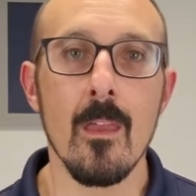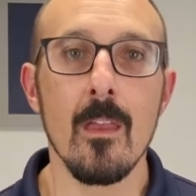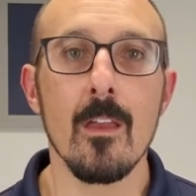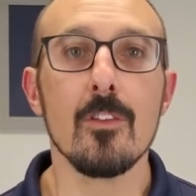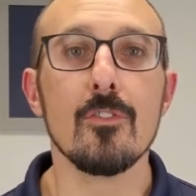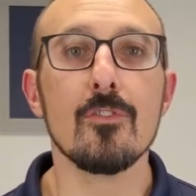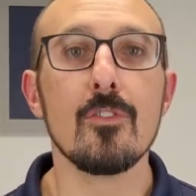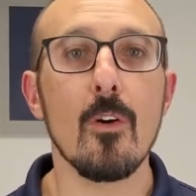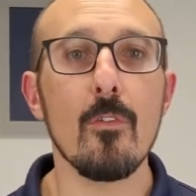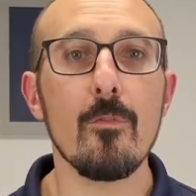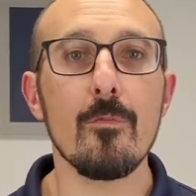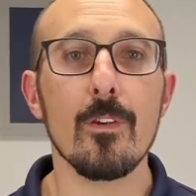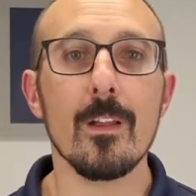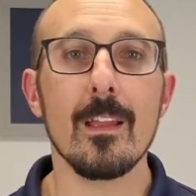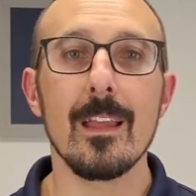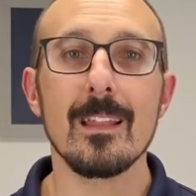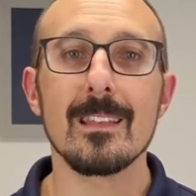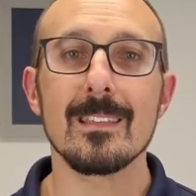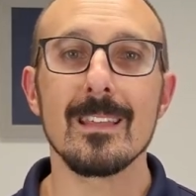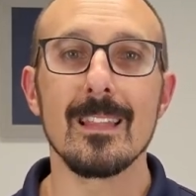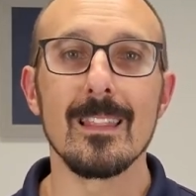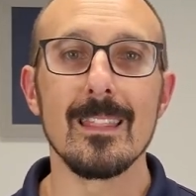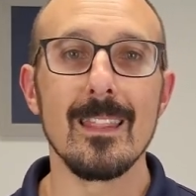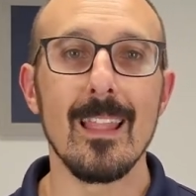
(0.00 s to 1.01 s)
And don't
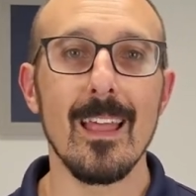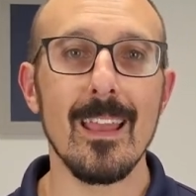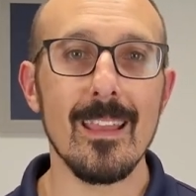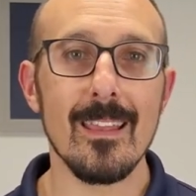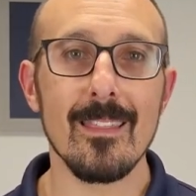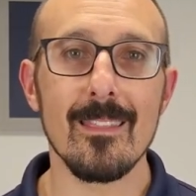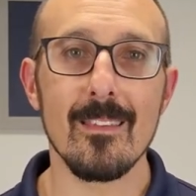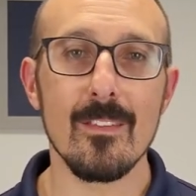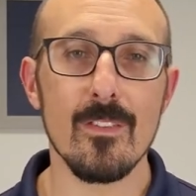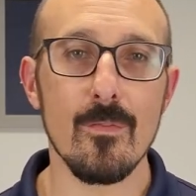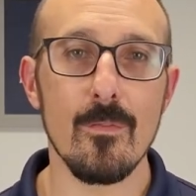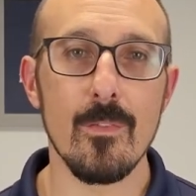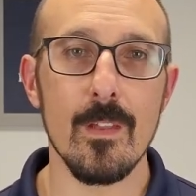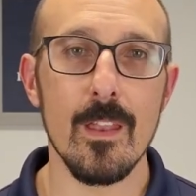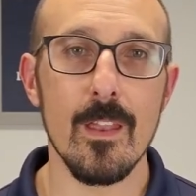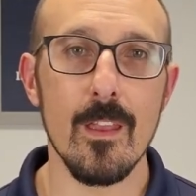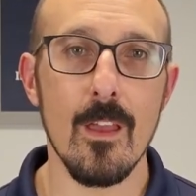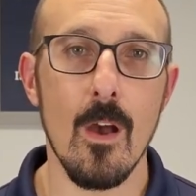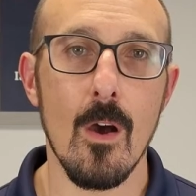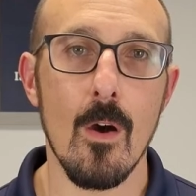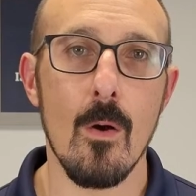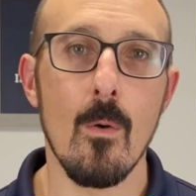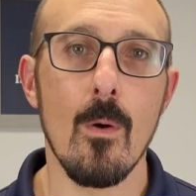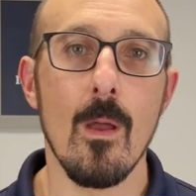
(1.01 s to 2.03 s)
forget to like this
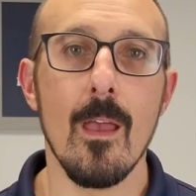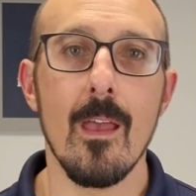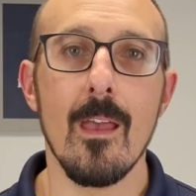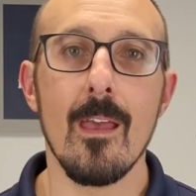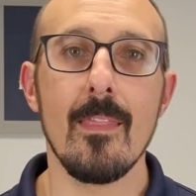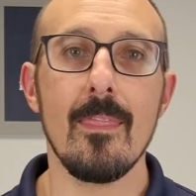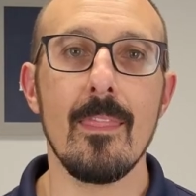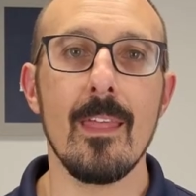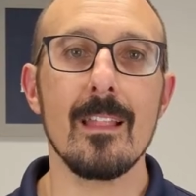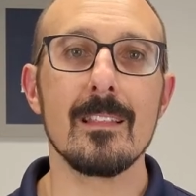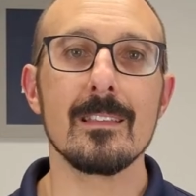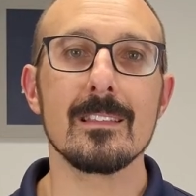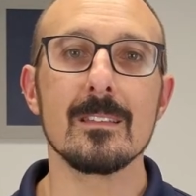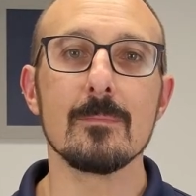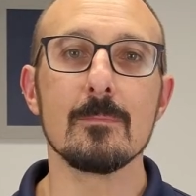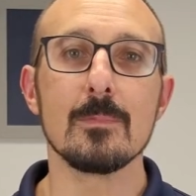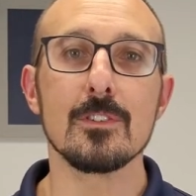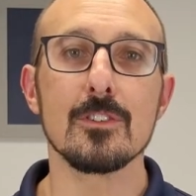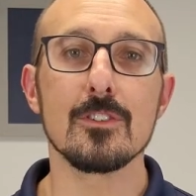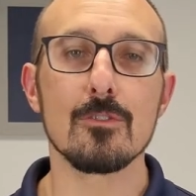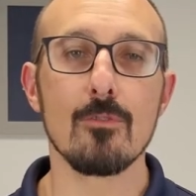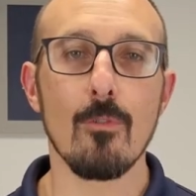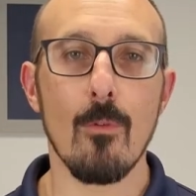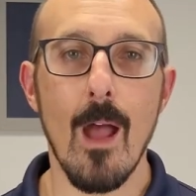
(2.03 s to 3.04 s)
video and then
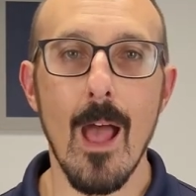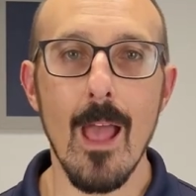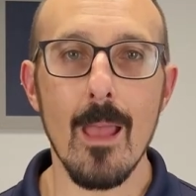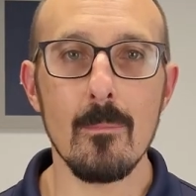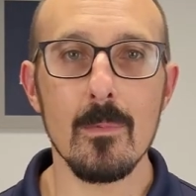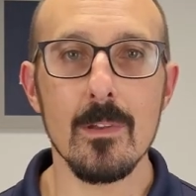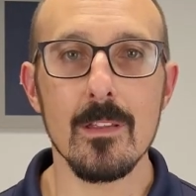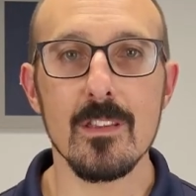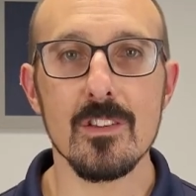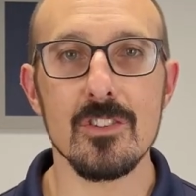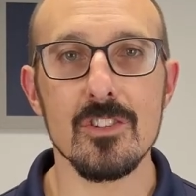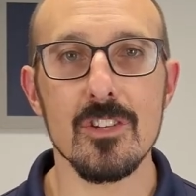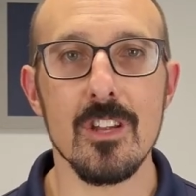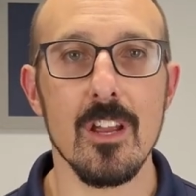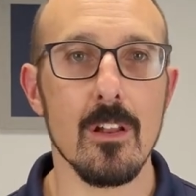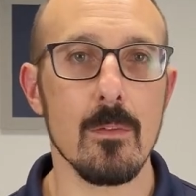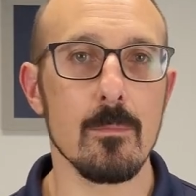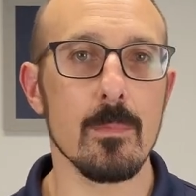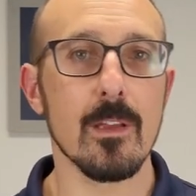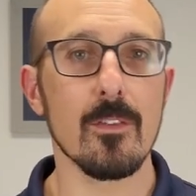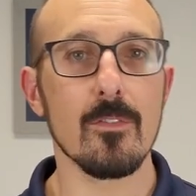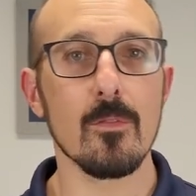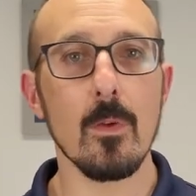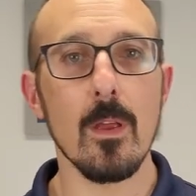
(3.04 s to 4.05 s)
subscribe to this channel,
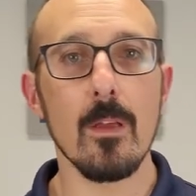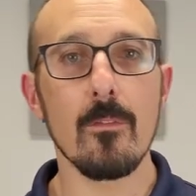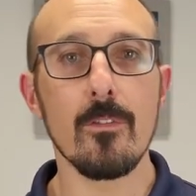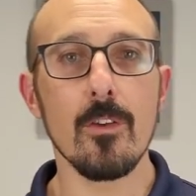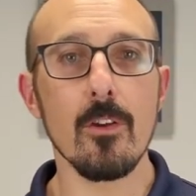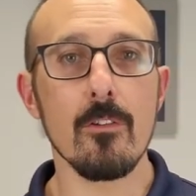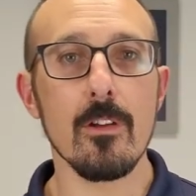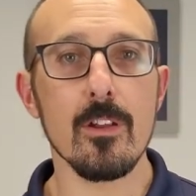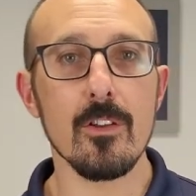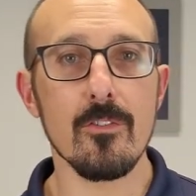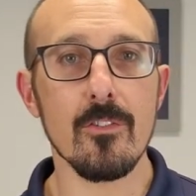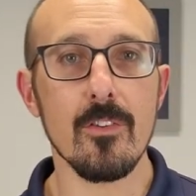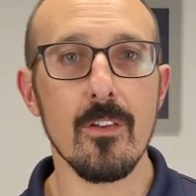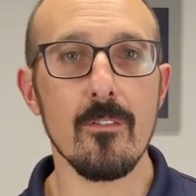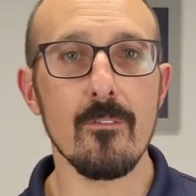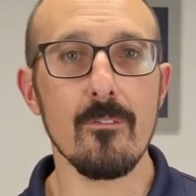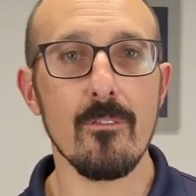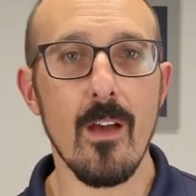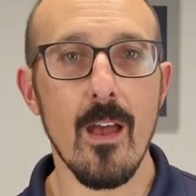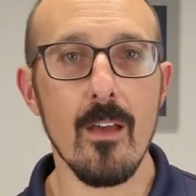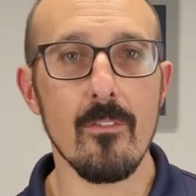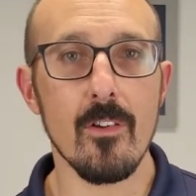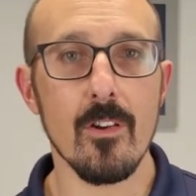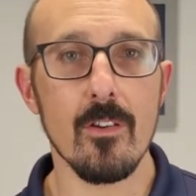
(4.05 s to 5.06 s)
because if you're interested in
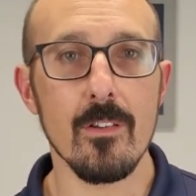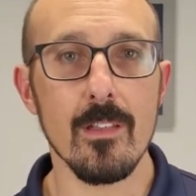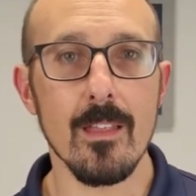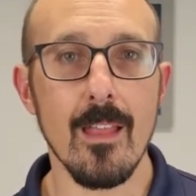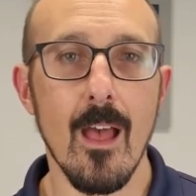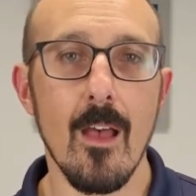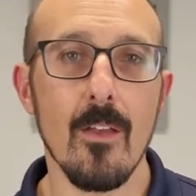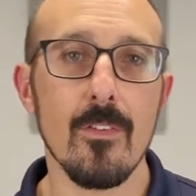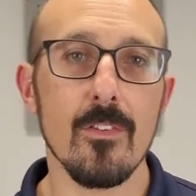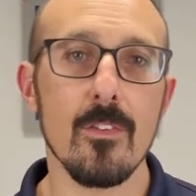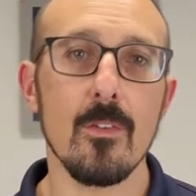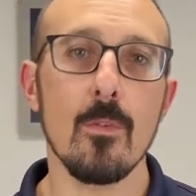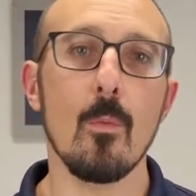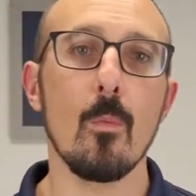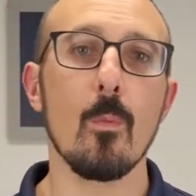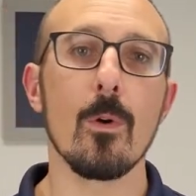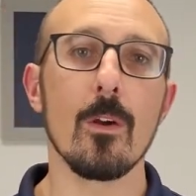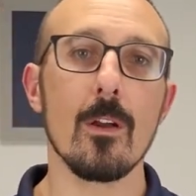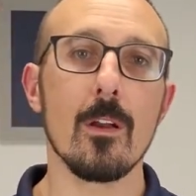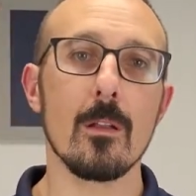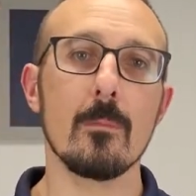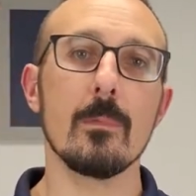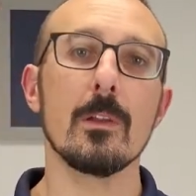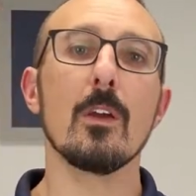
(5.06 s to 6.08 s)
500,000,
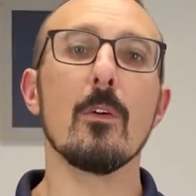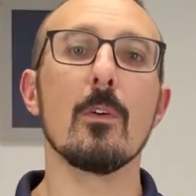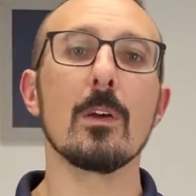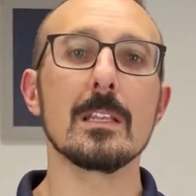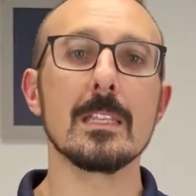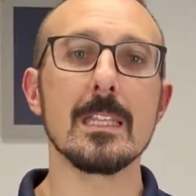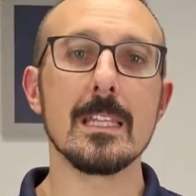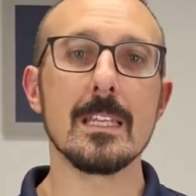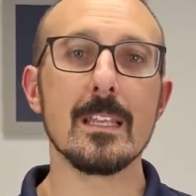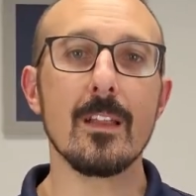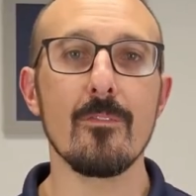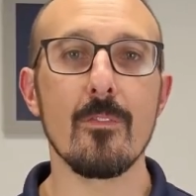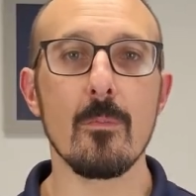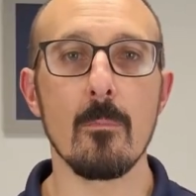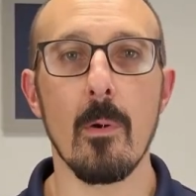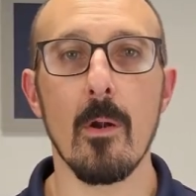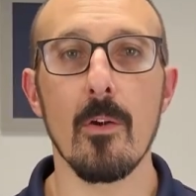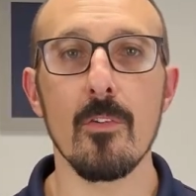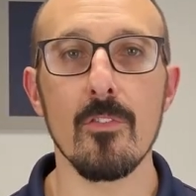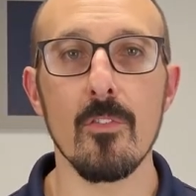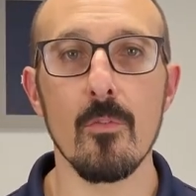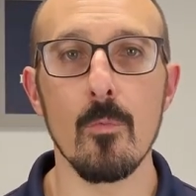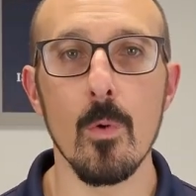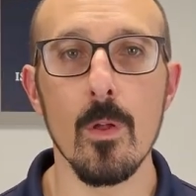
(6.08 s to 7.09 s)
we're going to be going to the different
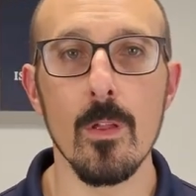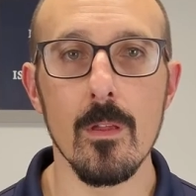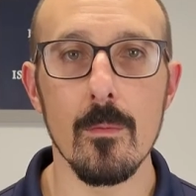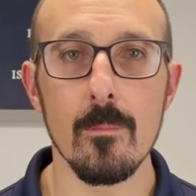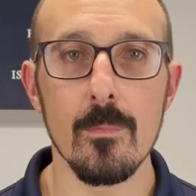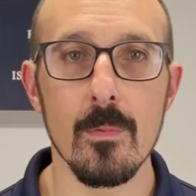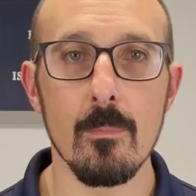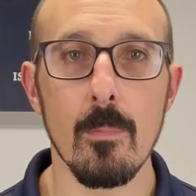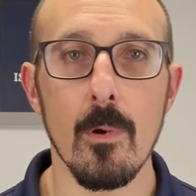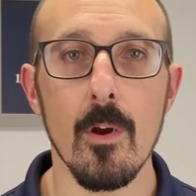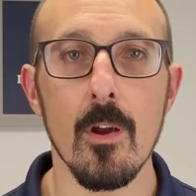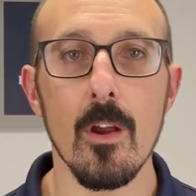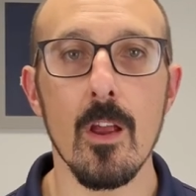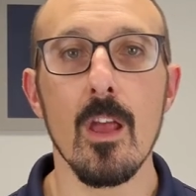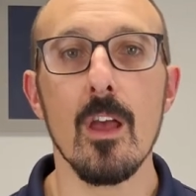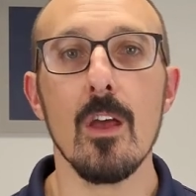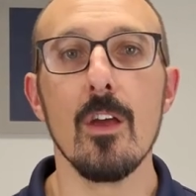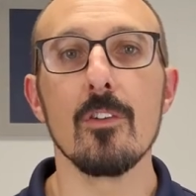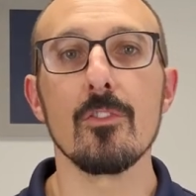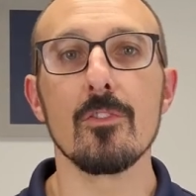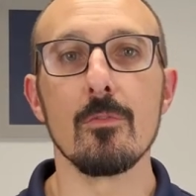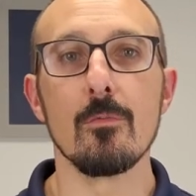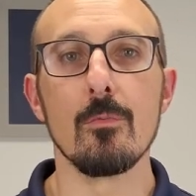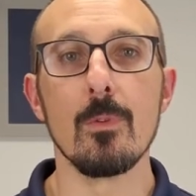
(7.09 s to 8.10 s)
parts of Williamsburg
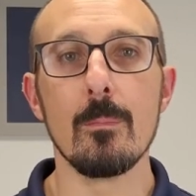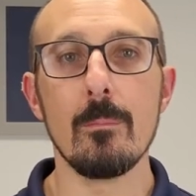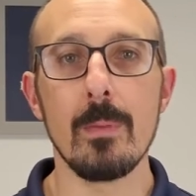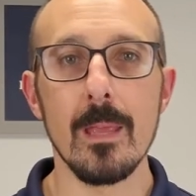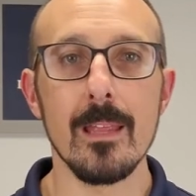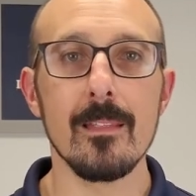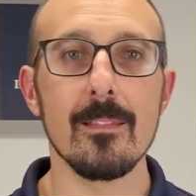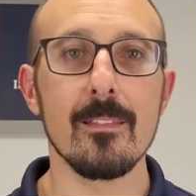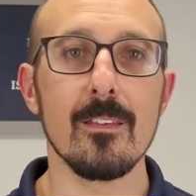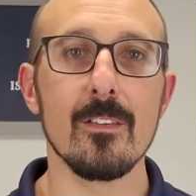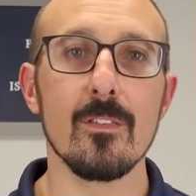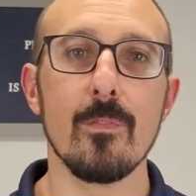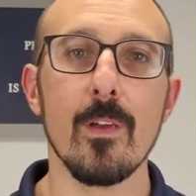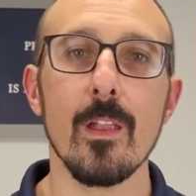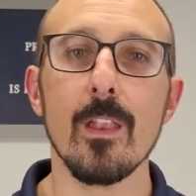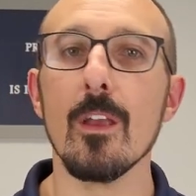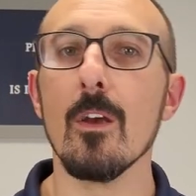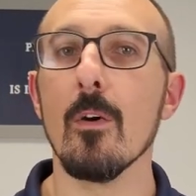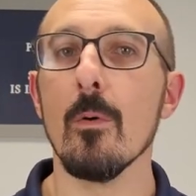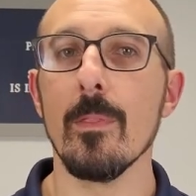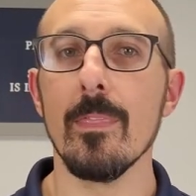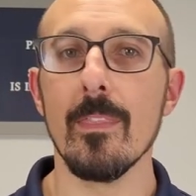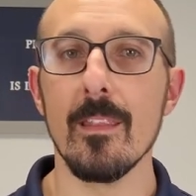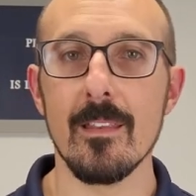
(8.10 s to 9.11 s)
to repeat this
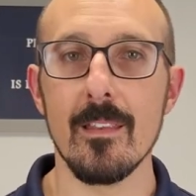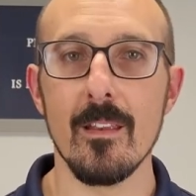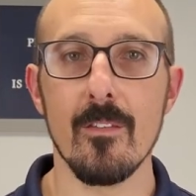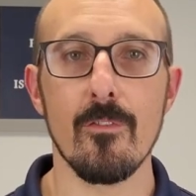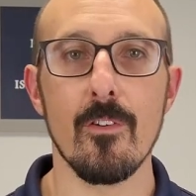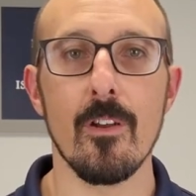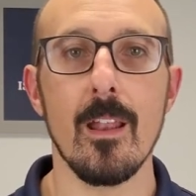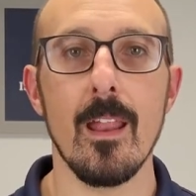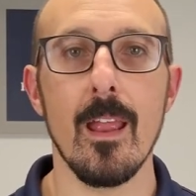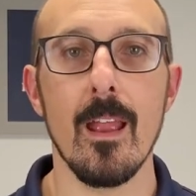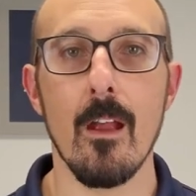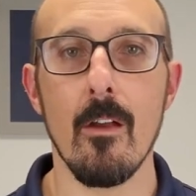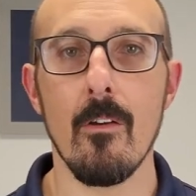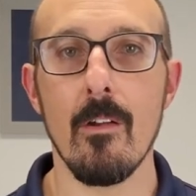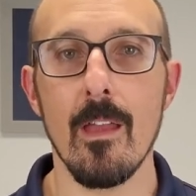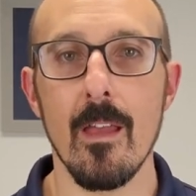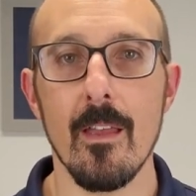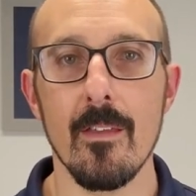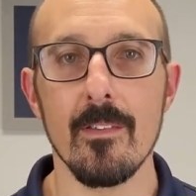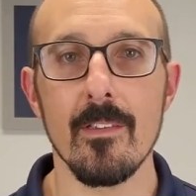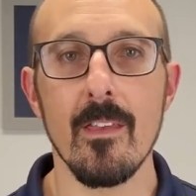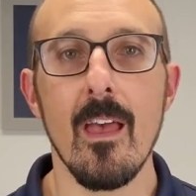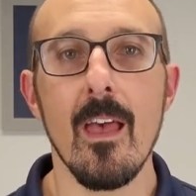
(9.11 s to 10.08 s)
video in the different areas.